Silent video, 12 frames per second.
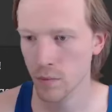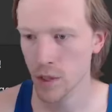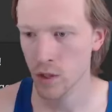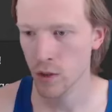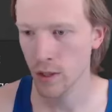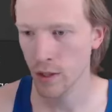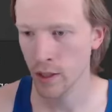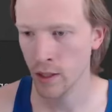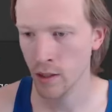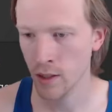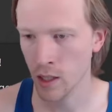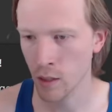Let's go down
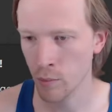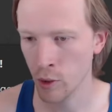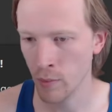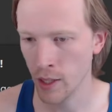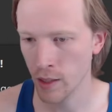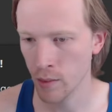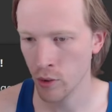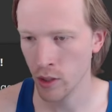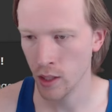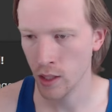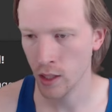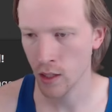here. I'm going to put my
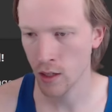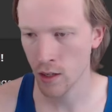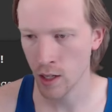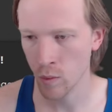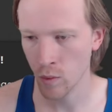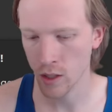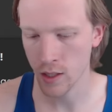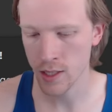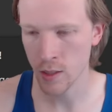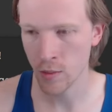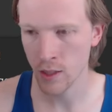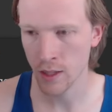input in here, and we're going to
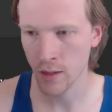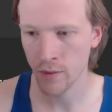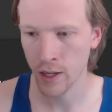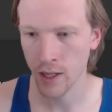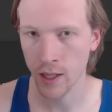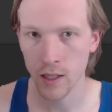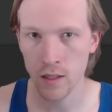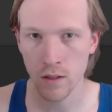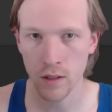see what that final answer